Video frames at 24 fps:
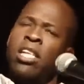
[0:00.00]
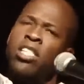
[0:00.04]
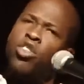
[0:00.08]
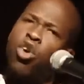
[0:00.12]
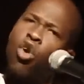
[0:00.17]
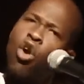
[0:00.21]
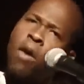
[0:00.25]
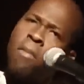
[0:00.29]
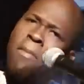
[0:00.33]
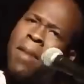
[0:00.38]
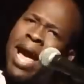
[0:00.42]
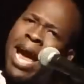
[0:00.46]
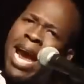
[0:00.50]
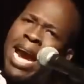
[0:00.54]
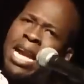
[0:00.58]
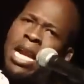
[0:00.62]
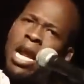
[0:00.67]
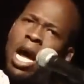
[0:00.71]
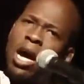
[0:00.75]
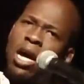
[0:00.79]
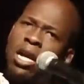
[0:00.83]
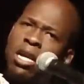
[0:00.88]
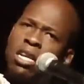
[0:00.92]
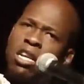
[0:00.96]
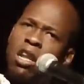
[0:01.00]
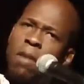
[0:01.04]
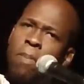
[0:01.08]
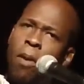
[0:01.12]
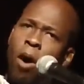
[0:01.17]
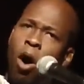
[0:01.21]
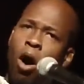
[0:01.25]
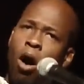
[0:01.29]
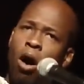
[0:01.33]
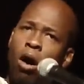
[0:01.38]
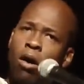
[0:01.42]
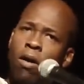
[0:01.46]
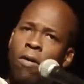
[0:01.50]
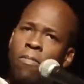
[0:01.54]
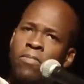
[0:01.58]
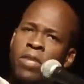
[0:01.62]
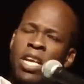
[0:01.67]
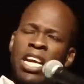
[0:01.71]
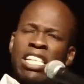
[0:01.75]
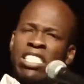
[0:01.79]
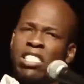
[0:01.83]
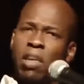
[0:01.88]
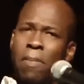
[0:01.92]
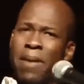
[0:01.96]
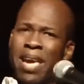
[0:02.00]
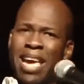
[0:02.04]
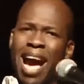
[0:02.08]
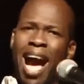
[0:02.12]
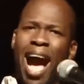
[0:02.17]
to remain under par? to be